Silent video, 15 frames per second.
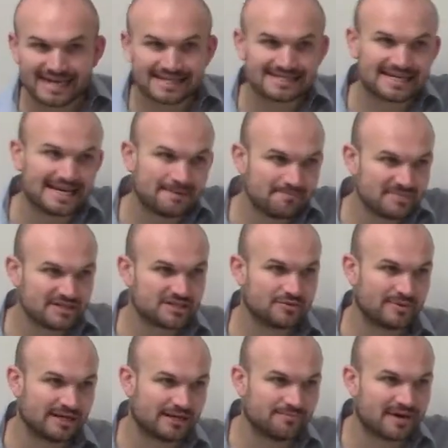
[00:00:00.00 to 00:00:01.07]
is in
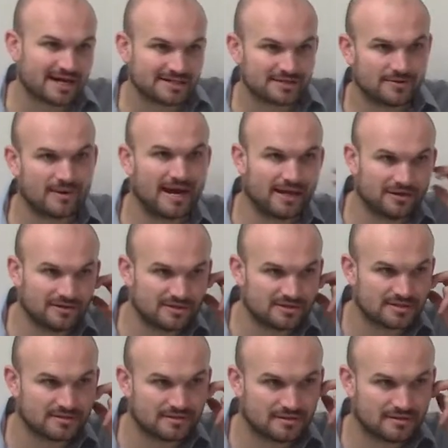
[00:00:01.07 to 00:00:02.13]
between my two angles?